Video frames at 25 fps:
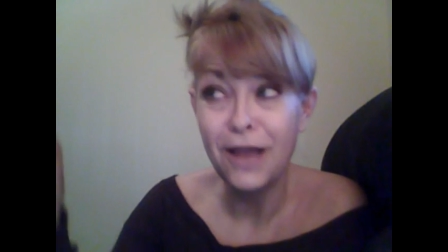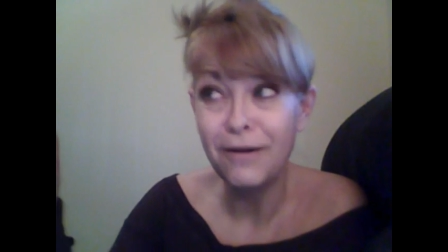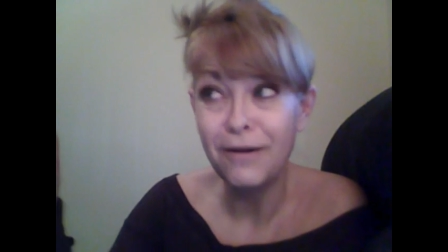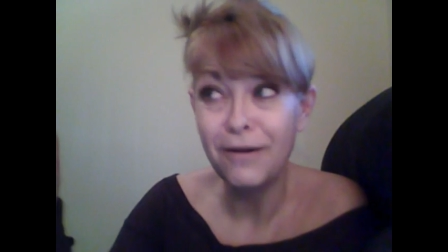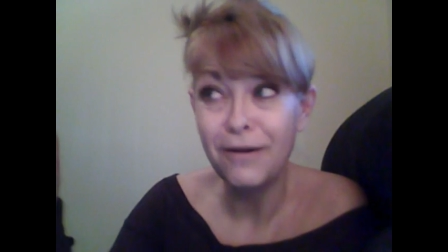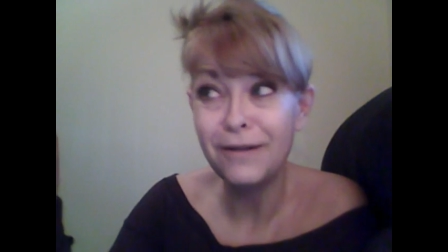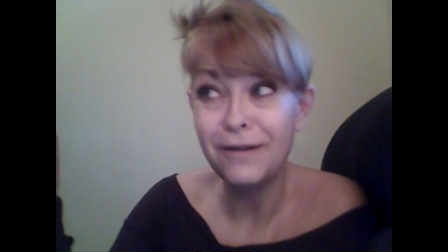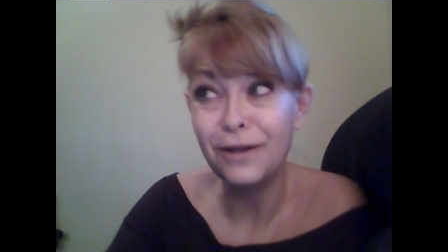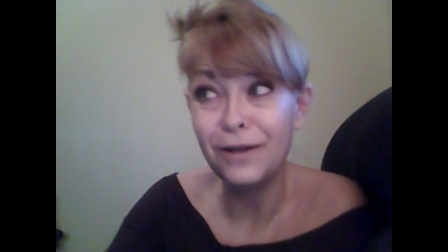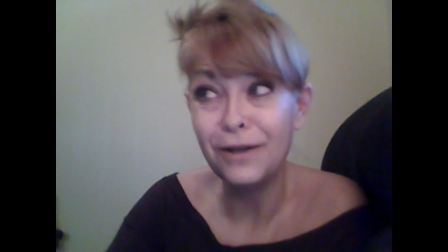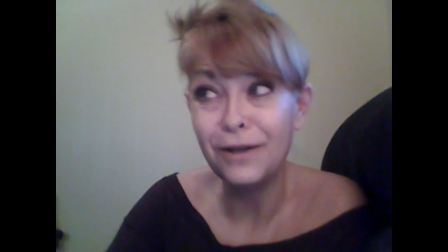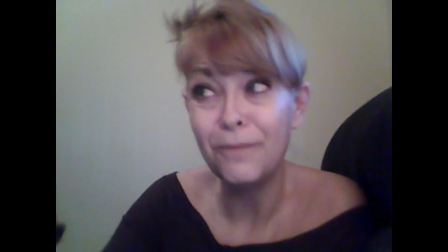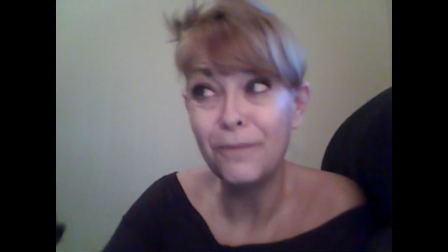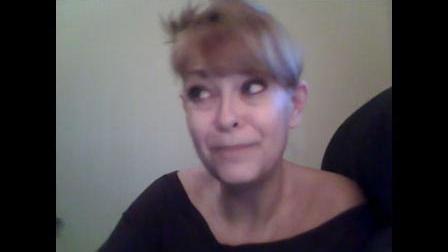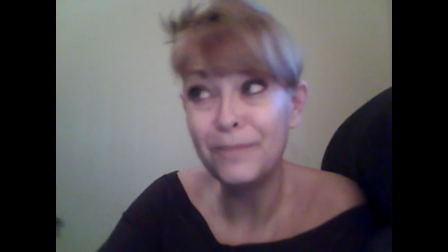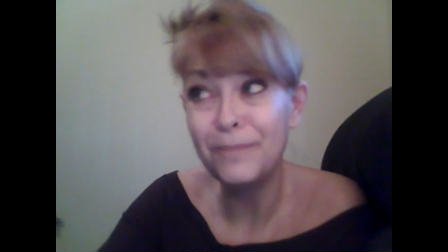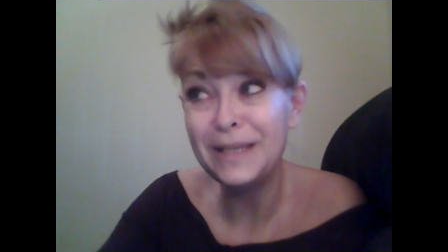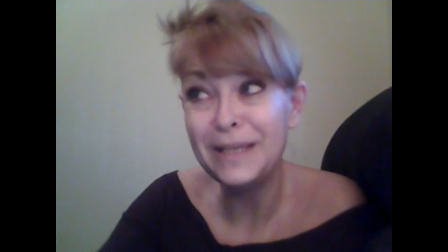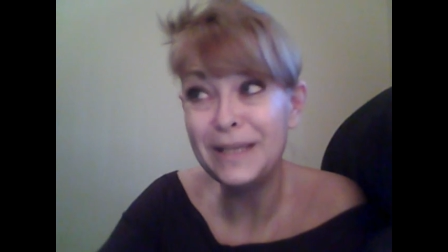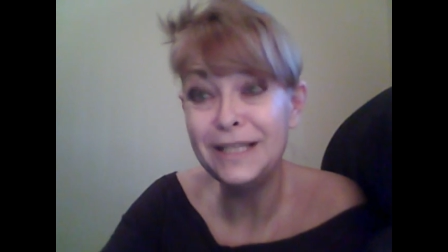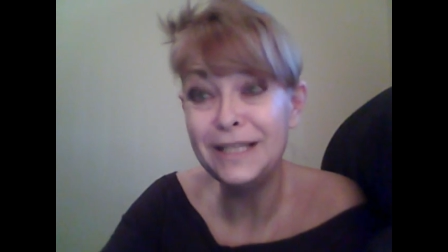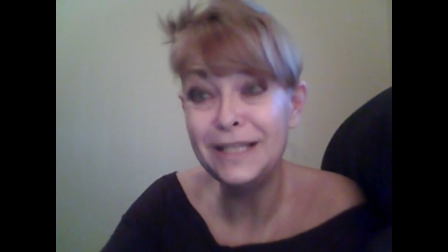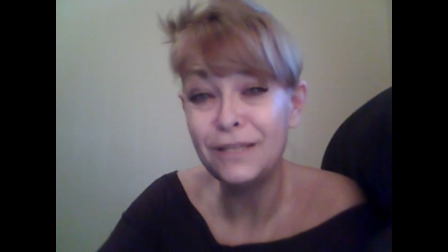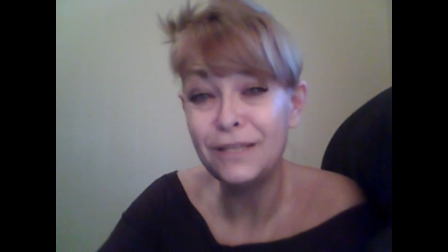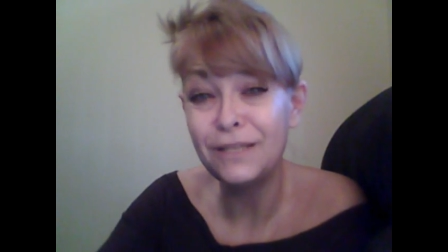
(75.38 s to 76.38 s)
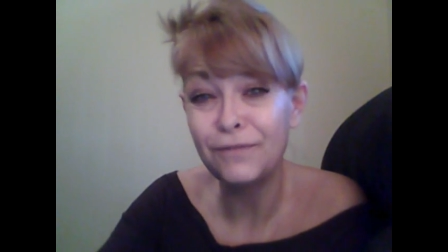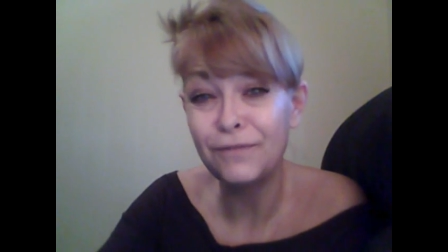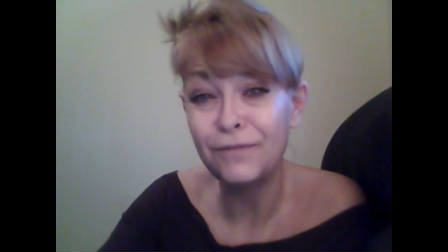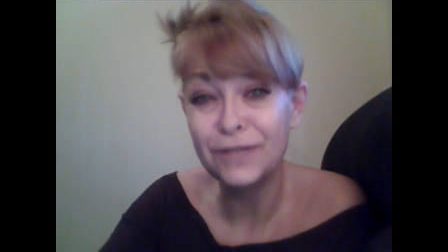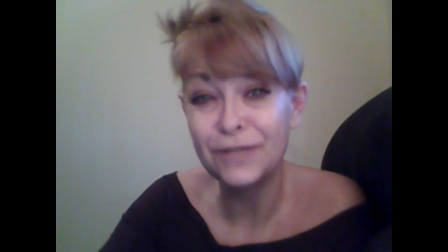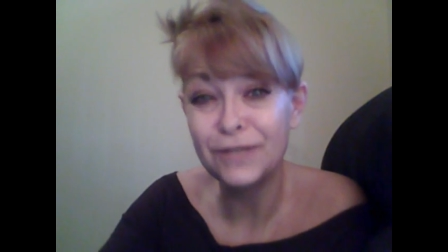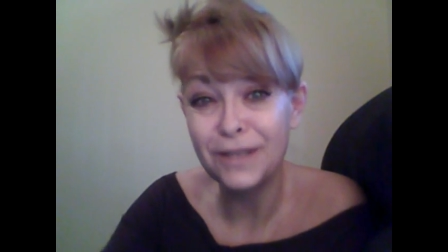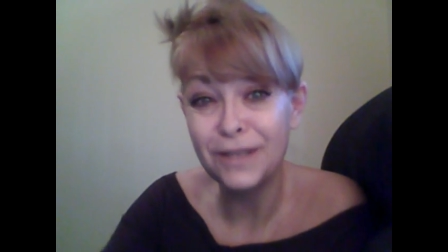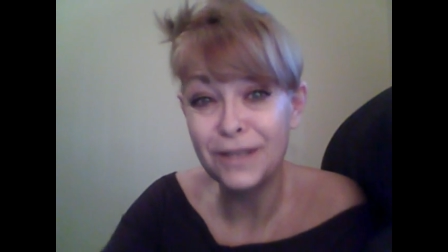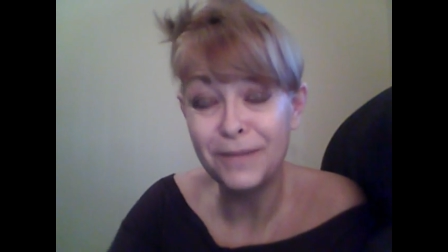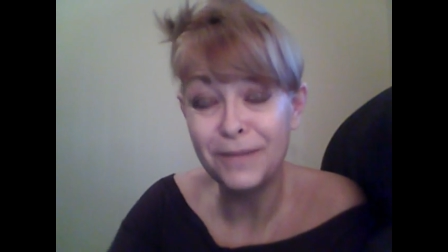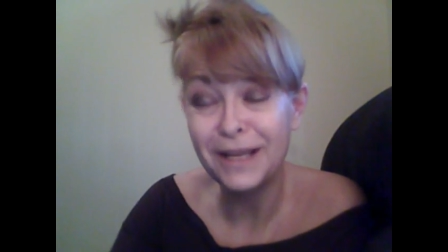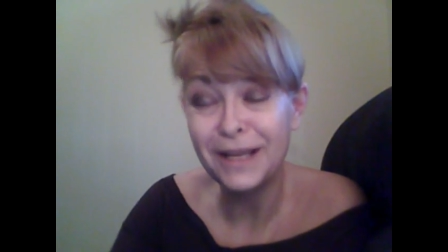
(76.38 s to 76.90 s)
you know, peace for
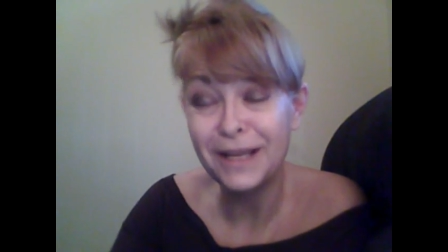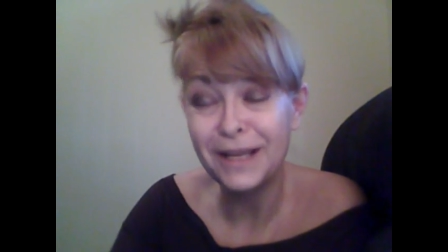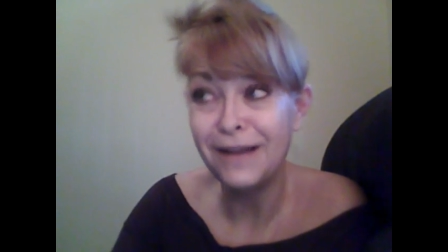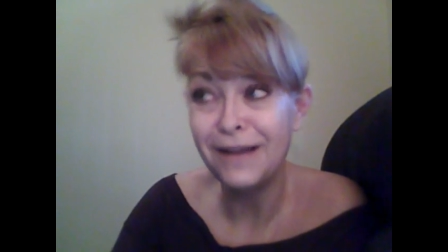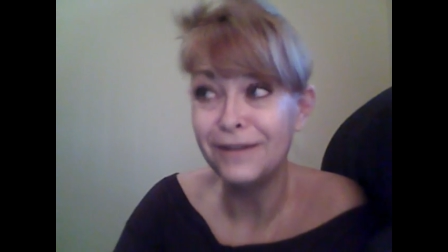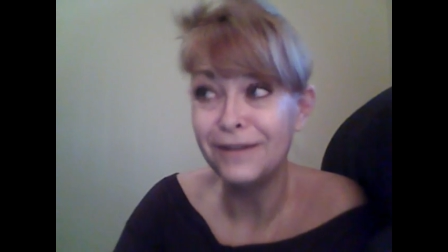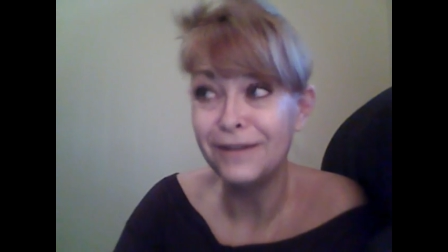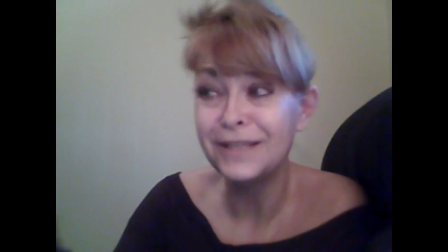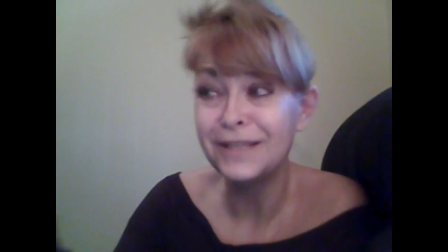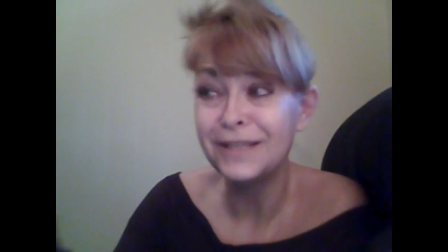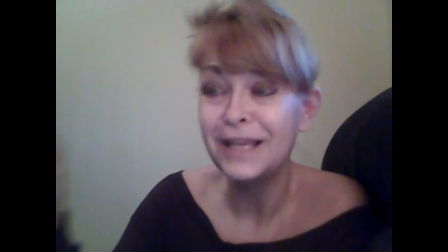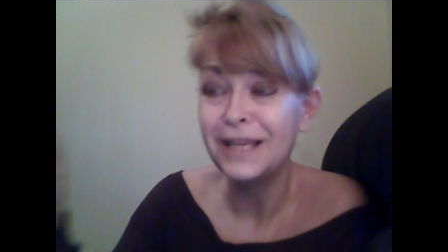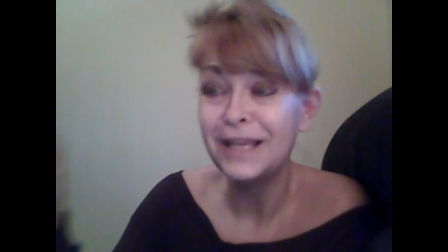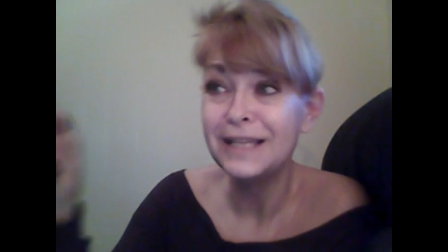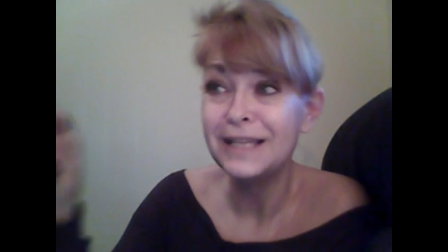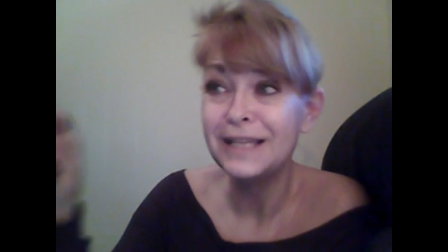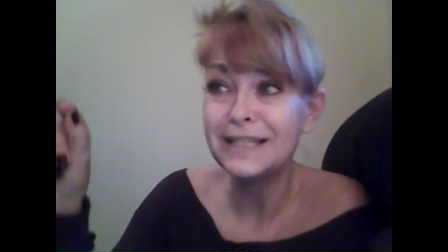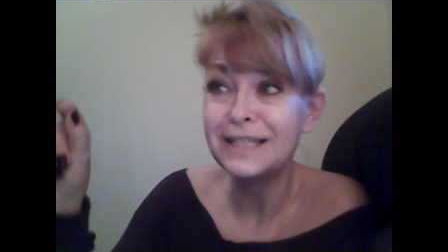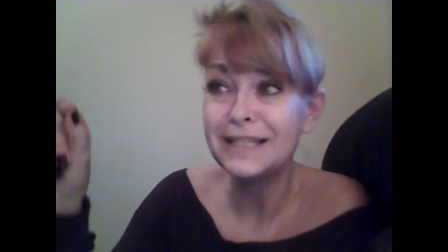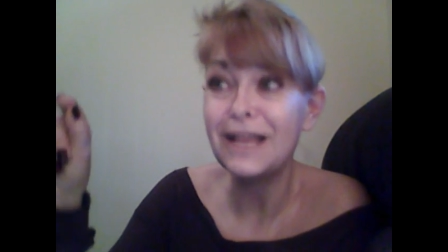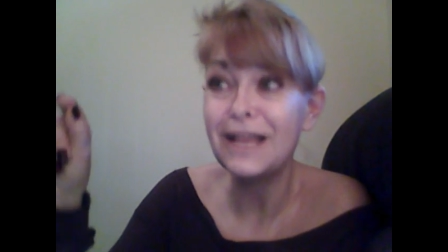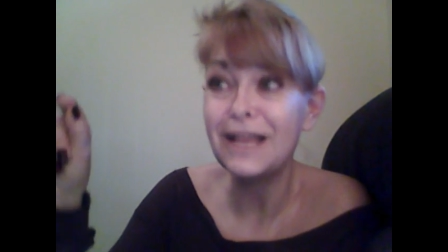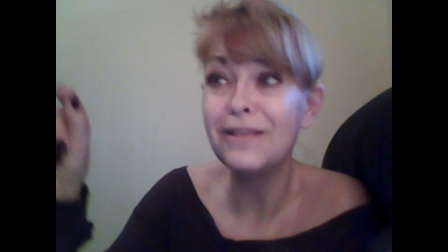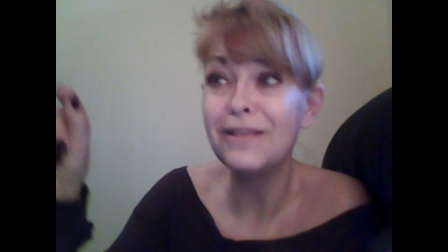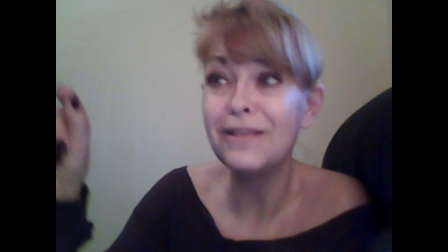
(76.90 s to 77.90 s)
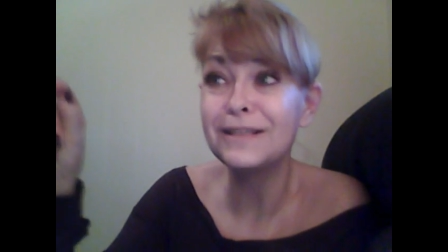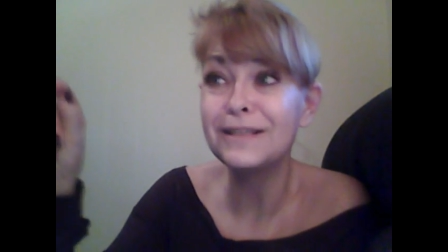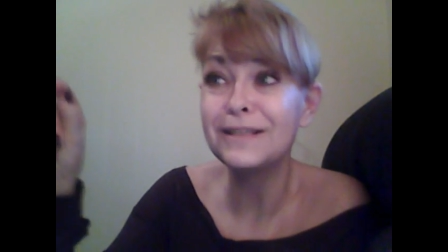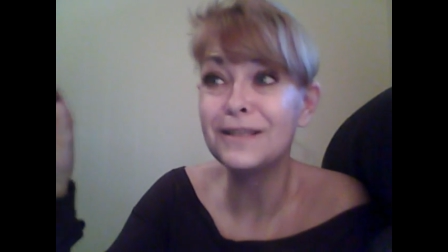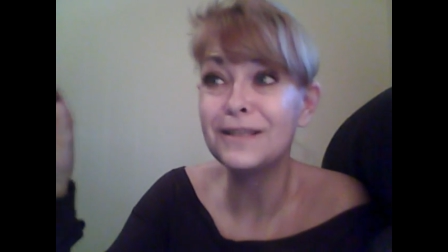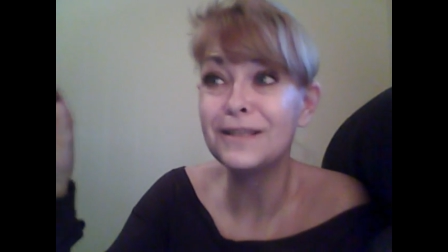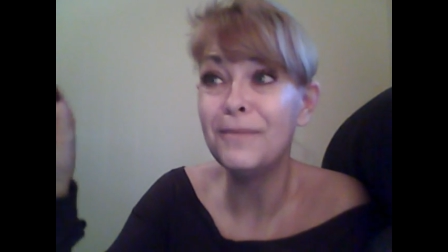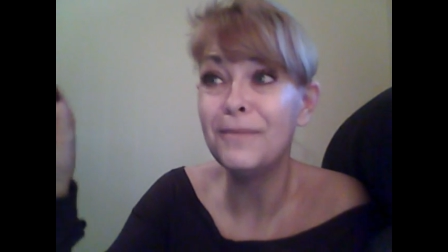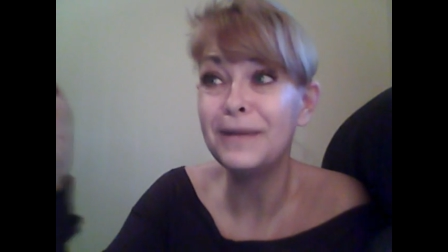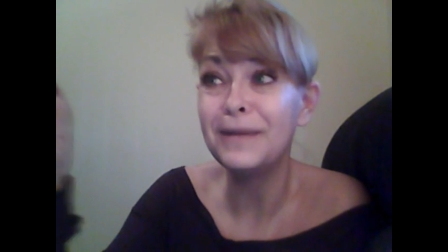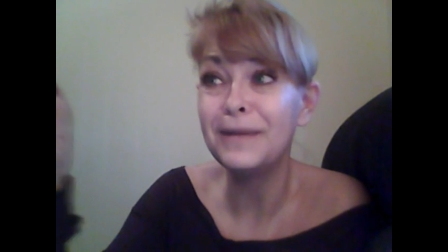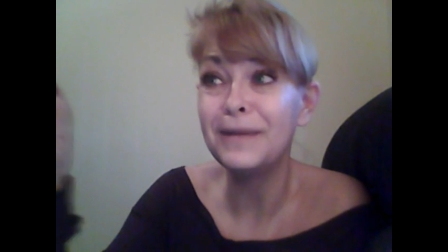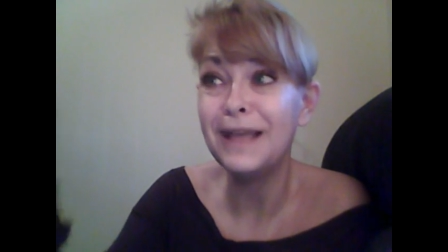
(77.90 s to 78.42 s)
somebody else, telling
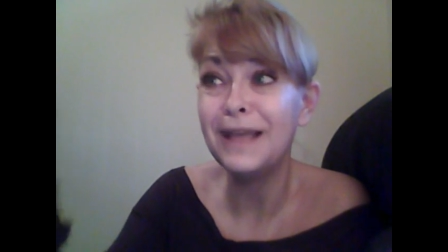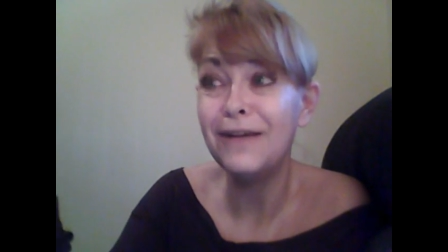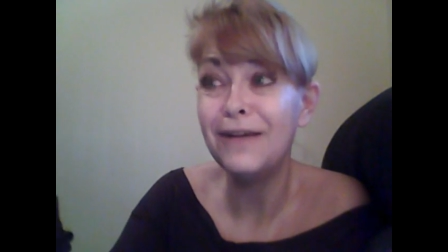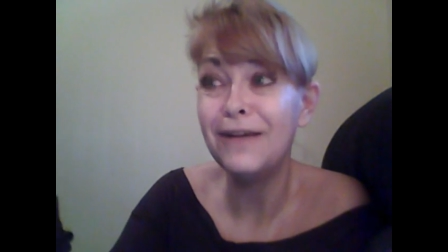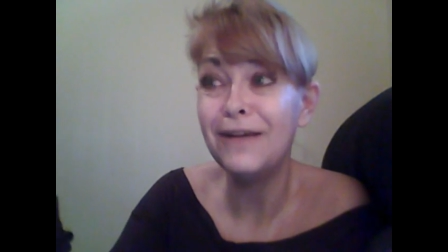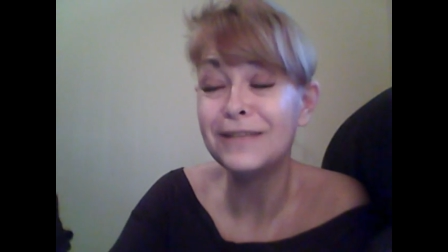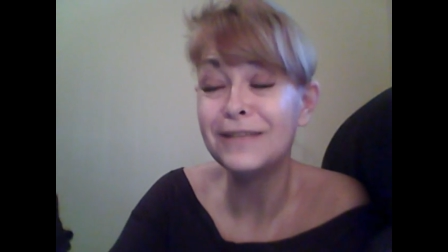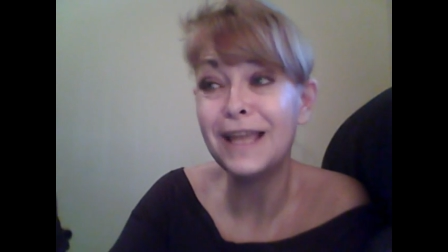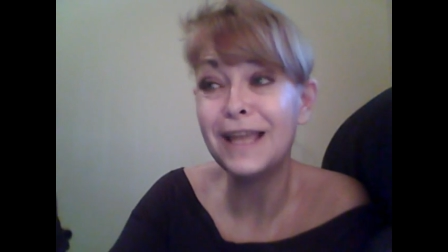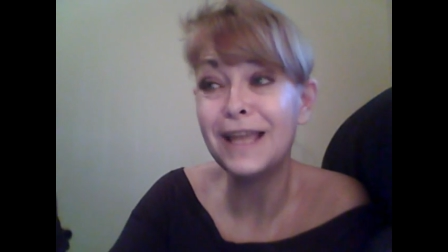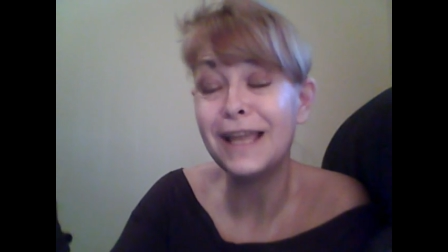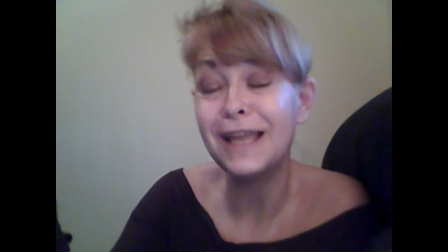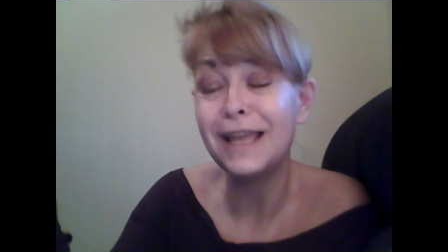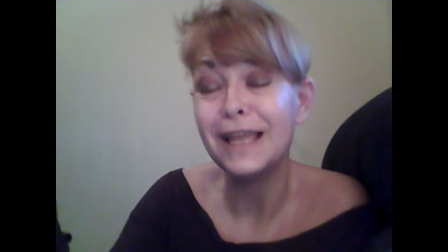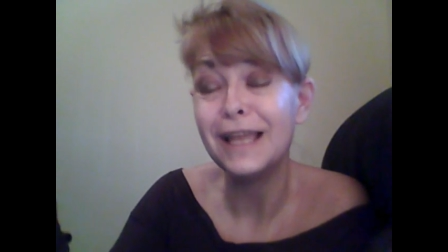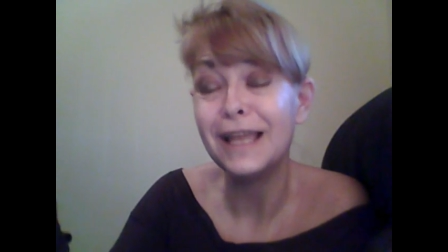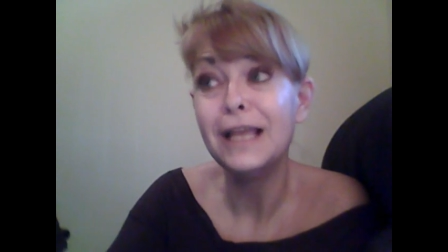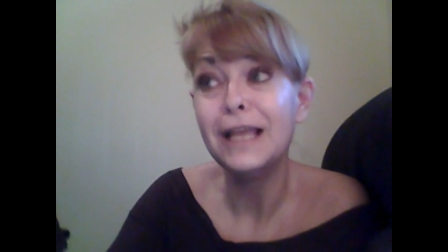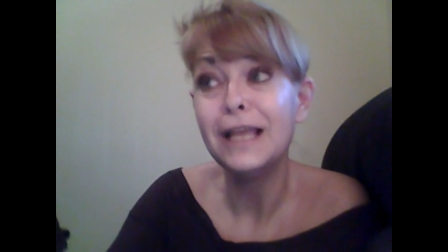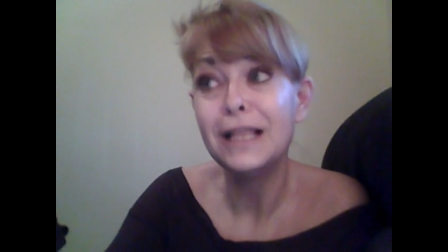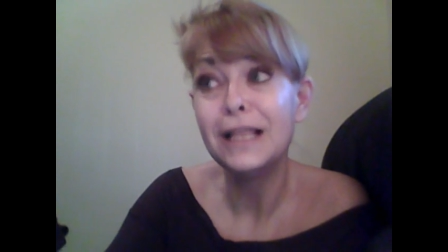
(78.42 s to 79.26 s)
somebody else, hey,